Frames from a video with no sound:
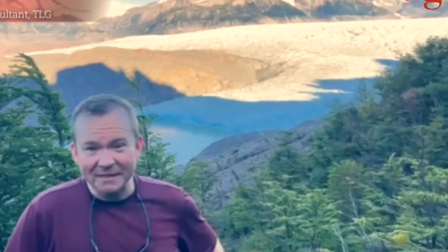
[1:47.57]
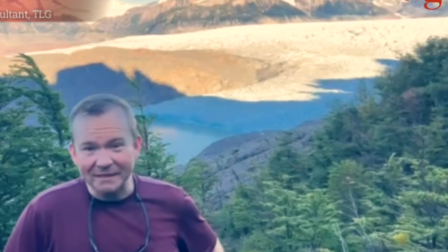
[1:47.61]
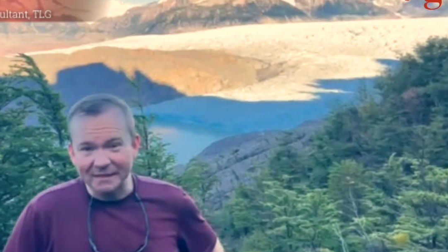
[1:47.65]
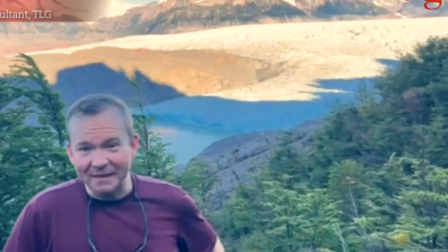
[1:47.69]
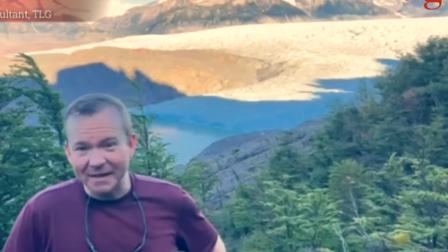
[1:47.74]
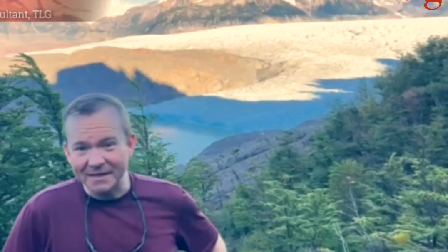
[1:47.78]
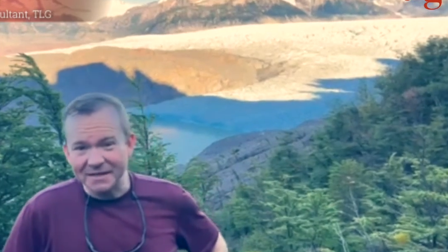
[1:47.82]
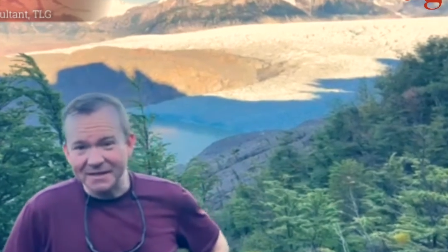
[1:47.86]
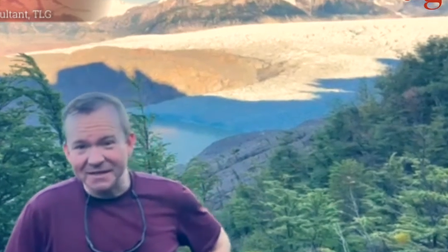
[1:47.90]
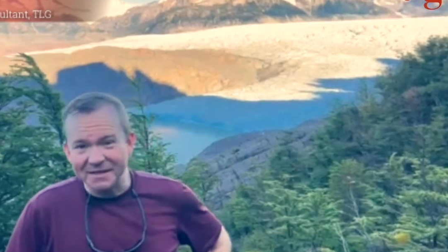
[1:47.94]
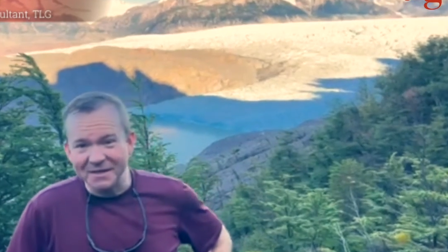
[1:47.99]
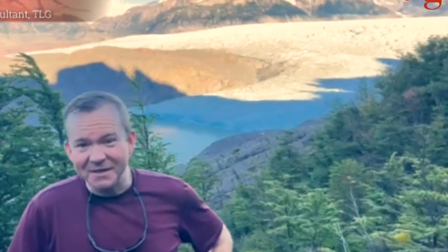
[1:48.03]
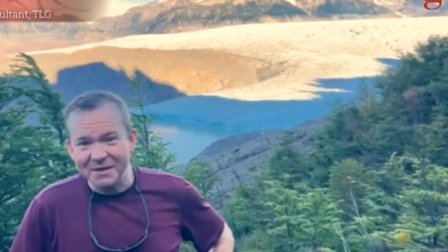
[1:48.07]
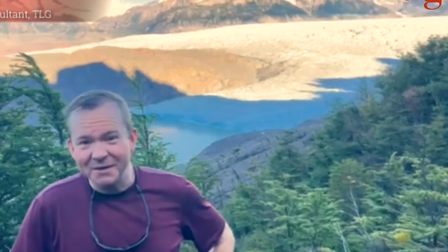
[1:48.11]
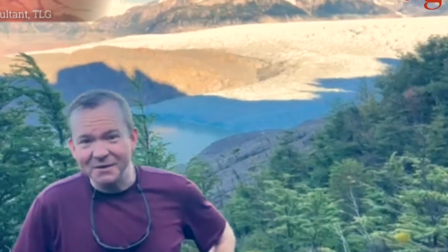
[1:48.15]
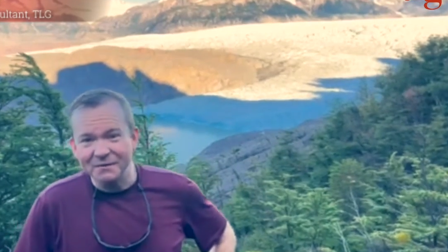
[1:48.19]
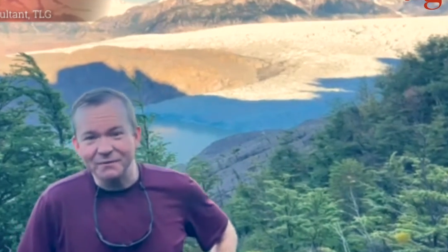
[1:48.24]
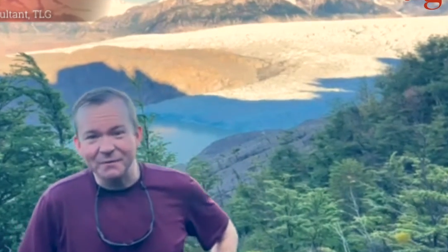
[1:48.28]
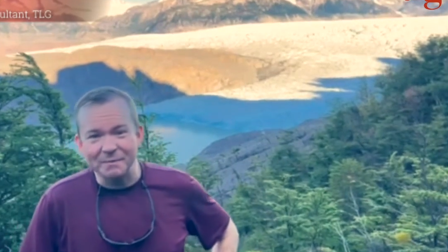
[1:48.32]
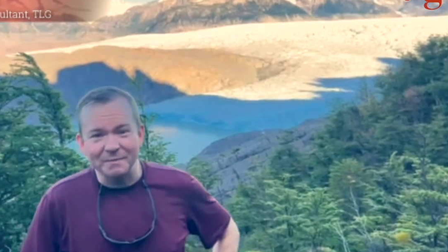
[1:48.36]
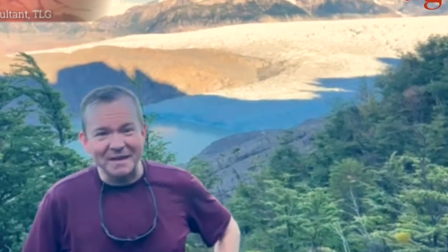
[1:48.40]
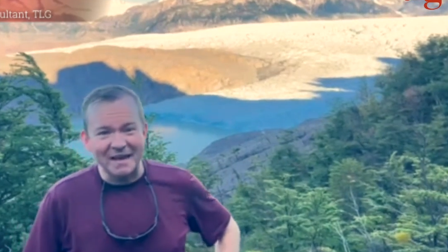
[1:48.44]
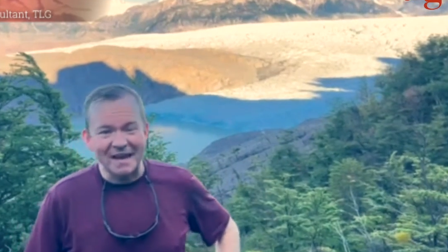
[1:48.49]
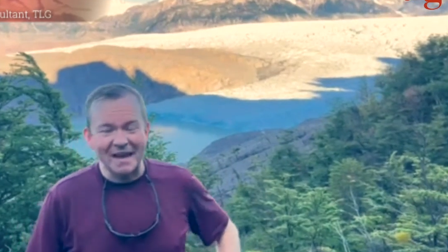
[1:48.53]
lesson here
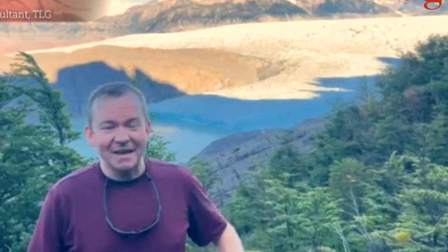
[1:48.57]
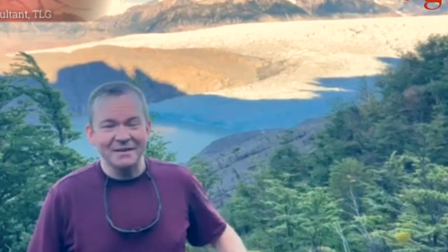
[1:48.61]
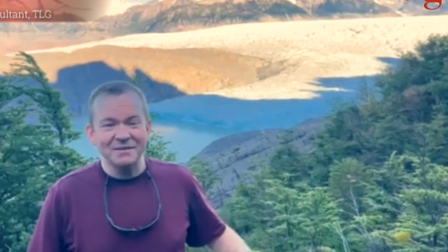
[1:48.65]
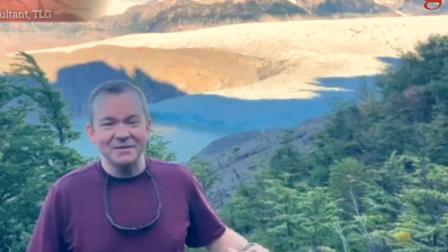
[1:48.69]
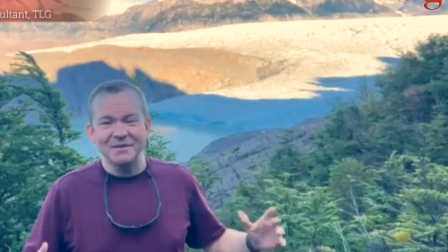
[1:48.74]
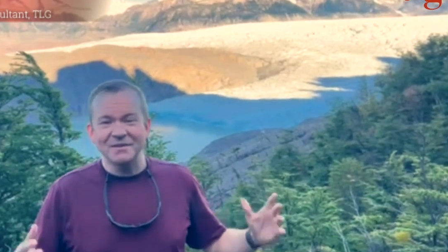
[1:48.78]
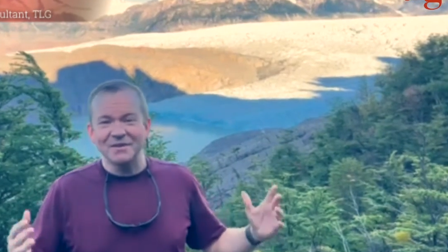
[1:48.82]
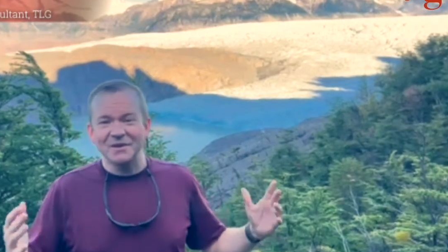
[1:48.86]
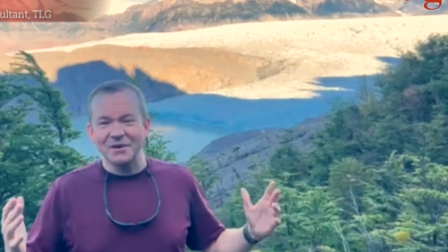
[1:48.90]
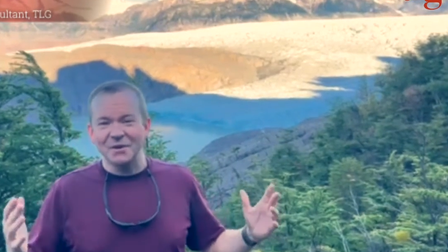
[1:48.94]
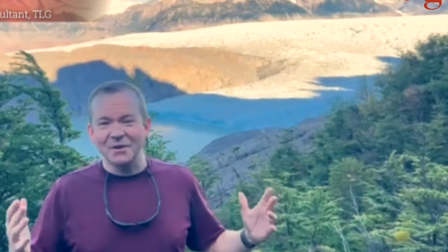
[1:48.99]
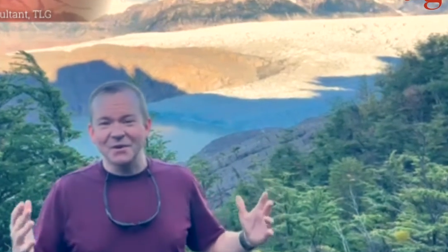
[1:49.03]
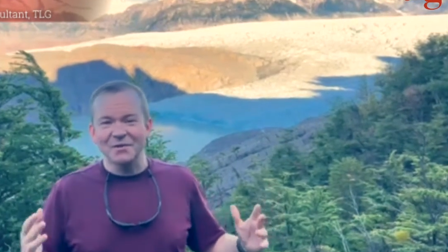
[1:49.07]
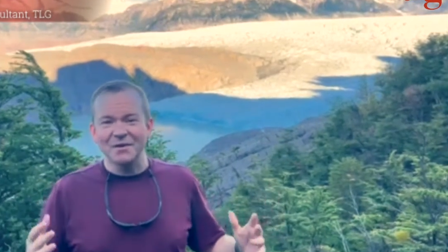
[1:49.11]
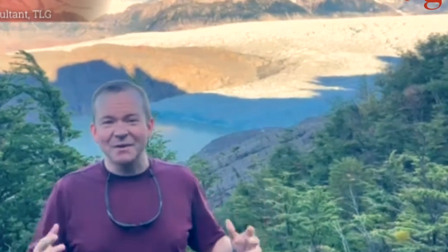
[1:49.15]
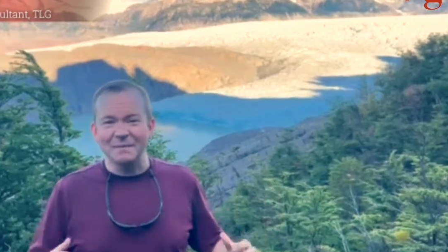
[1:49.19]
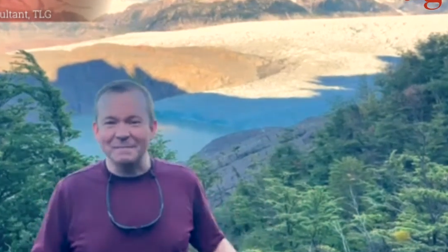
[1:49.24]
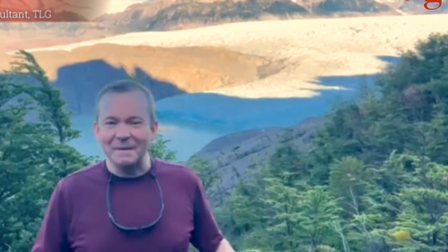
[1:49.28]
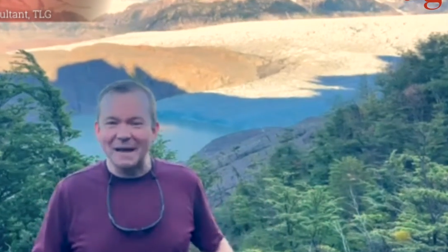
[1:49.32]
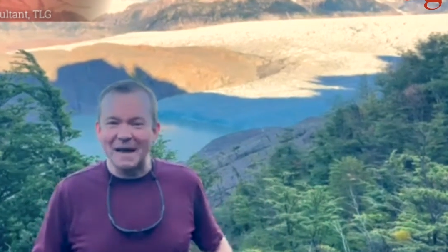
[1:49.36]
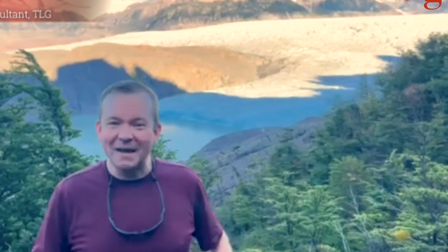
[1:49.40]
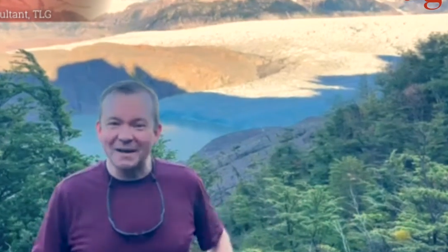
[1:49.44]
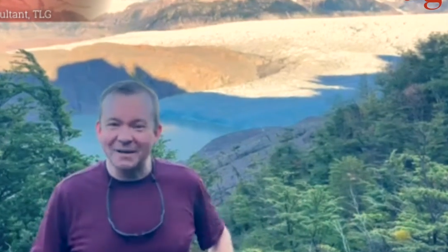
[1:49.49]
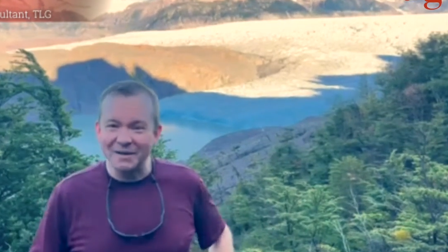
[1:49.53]
from the edge of the earth in
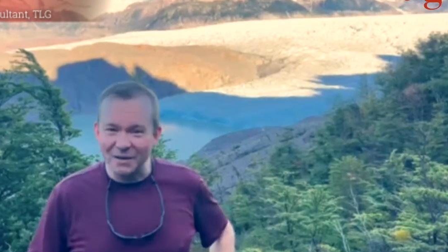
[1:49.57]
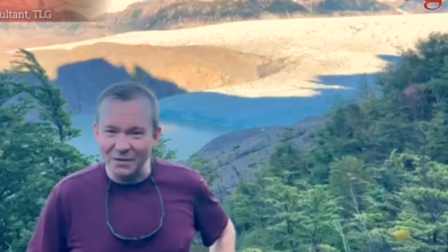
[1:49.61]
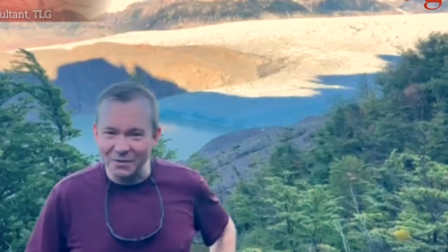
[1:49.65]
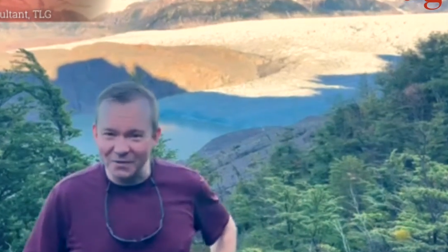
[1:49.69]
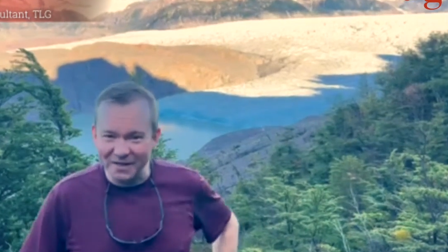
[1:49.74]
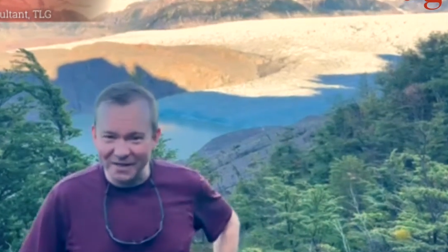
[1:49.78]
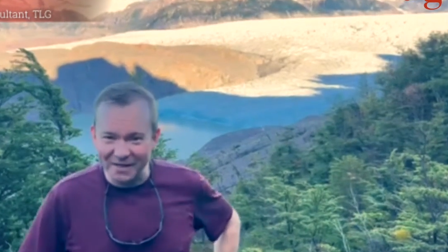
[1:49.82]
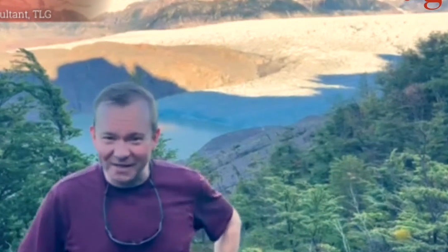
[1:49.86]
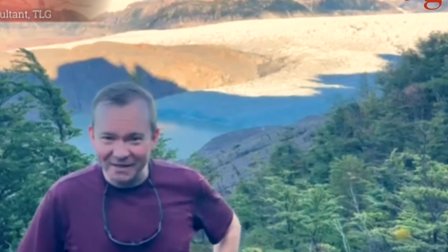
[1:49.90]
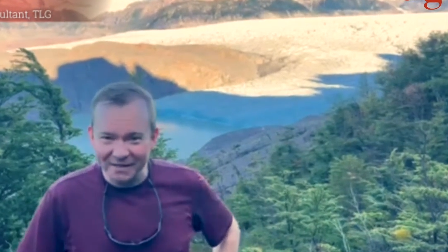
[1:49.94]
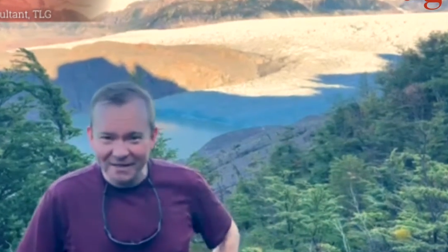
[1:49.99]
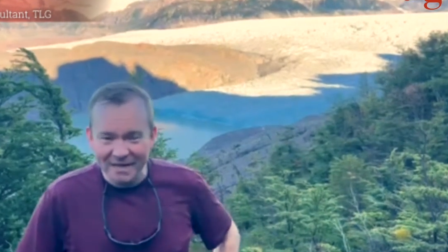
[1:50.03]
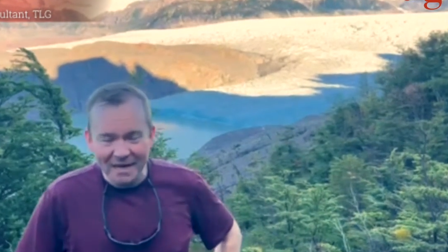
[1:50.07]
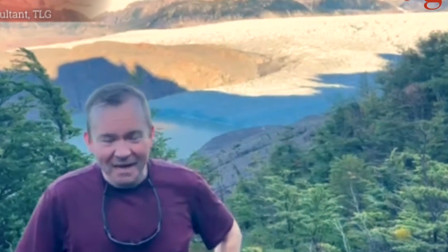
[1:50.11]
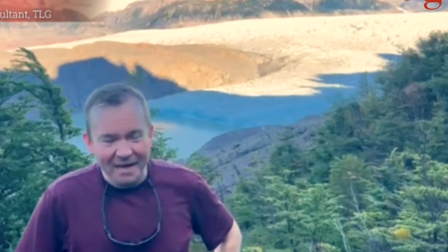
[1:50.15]
Patagonia.